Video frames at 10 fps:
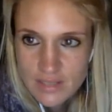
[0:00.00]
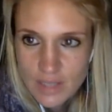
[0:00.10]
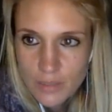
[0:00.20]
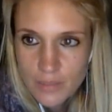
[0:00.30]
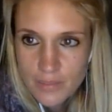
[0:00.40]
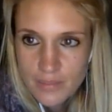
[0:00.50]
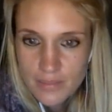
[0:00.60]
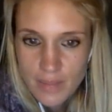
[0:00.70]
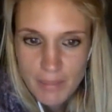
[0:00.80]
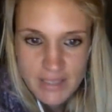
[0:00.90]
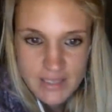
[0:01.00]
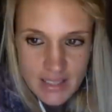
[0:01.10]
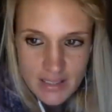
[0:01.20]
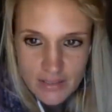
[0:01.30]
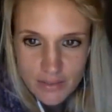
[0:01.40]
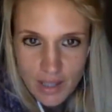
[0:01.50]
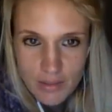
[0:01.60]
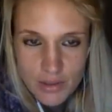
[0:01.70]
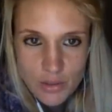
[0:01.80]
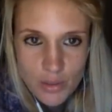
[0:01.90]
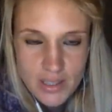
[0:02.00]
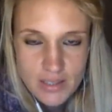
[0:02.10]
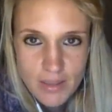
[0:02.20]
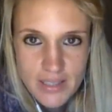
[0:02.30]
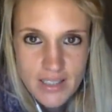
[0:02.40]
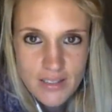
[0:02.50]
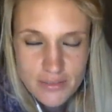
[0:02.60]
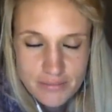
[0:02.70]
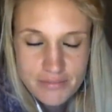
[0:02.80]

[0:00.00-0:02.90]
Oh, I missed Steve when I was talking to myself.